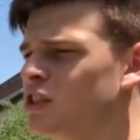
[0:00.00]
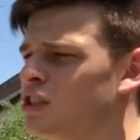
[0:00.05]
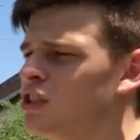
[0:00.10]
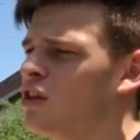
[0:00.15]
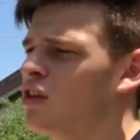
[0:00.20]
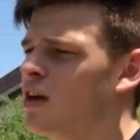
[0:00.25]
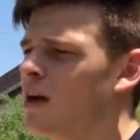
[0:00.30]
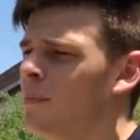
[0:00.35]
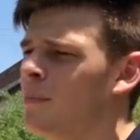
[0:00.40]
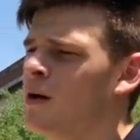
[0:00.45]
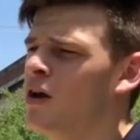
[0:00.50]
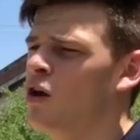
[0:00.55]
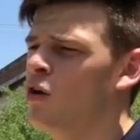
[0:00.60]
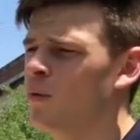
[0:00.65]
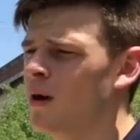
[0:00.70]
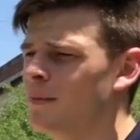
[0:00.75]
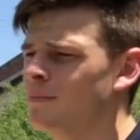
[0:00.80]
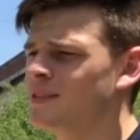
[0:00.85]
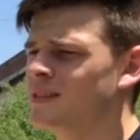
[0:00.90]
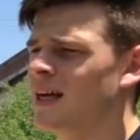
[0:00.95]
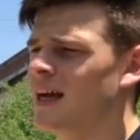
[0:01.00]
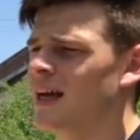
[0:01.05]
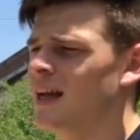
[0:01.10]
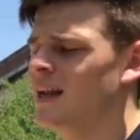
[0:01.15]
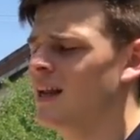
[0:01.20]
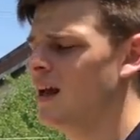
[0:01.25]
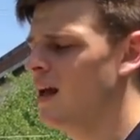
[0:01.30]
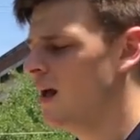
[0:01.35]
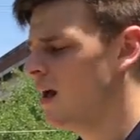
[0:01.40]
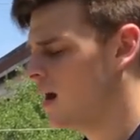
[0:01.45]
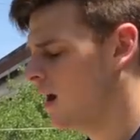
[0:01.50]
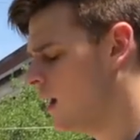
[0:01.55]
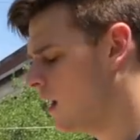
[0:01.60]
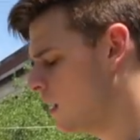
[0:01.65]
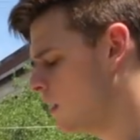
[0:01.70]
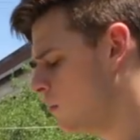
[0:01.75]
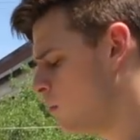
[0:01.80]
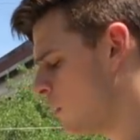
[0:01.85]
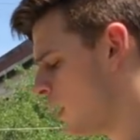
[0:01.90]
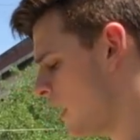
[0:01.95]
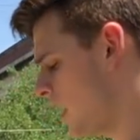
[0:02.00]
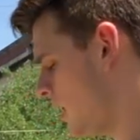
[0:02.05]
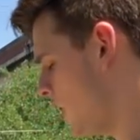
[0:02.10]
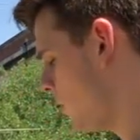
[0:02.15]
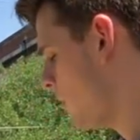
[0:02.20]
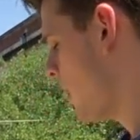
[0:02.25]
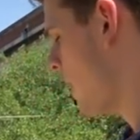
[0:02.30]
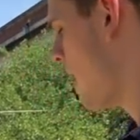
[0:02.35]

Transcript: just look up on our website. Right here